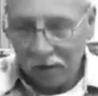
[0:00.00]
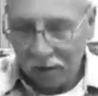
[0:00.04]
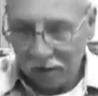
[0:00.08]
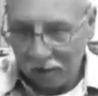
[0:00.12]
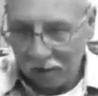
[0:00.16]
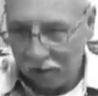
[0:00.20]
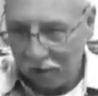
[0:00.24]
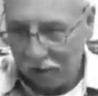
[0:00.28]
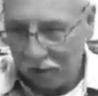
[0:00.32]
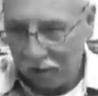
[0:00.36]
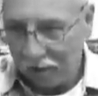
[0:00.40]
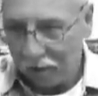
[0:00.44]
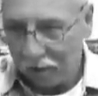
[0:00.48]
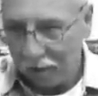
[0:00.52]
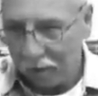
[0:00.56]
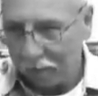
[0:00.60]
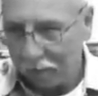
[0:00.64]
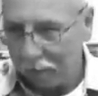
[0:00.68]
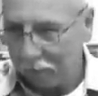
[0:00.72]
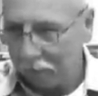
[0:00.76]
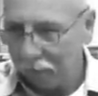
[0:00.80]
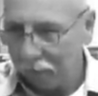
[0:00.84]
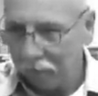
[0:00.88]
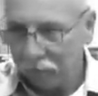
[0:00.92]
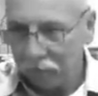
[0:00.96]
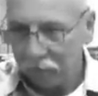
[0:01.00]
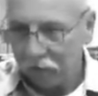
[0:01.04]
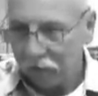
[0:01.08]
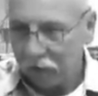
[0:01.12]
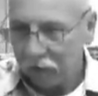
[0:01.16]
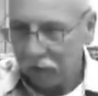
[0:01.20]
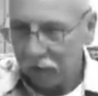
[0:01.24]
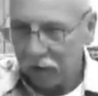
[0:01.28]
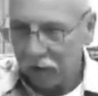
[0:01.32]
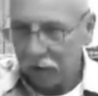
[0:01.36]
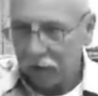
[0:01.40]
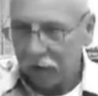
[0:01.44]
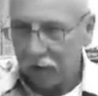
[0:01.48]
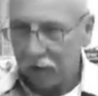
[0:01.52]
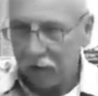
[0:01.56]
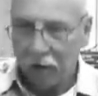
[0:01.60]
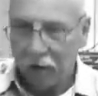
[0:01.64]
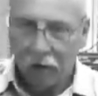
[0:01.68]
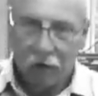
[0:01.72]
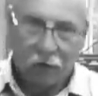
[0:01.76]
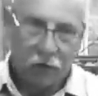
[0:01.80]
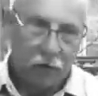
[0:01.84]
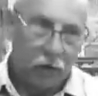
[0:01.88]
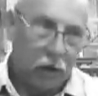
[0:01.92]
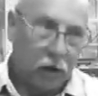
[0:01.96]
You
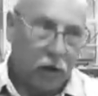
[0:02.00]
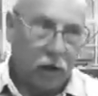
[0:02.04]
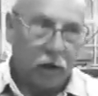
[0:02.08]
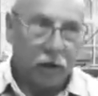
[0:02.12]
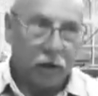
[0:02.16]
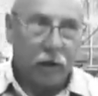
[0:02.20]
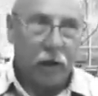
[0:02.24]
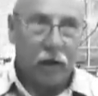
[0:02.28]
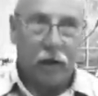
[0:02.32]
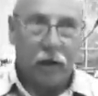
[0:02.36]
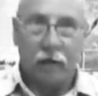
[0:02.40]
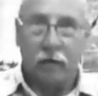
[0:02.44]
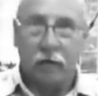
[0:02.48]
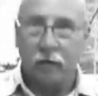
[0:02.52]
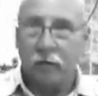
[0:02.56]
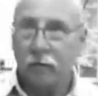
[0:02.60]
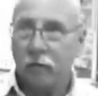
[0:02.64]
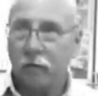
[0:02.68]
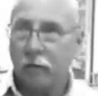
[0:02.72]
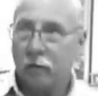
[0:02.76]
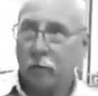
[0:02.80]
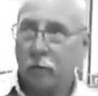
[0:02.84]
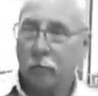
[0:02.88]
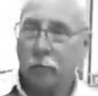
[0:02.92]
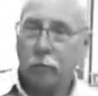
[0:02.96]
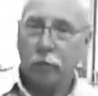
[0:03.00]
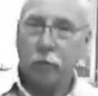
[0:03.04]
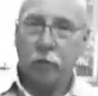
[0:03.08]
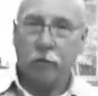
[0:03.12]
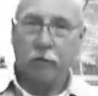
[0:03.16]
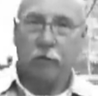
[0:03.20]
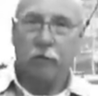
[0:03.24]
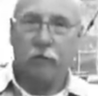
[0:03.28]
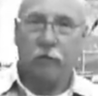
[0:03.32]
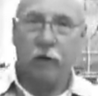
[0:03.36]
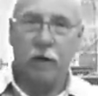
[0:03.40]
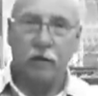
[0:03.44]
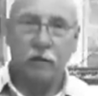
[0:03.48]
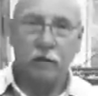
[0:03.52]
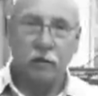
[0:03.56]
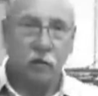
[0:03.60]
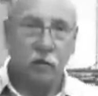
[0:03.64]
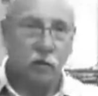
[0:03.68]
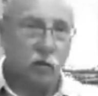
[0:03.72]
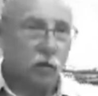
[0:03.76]
know, yeah, I got a pretty fancy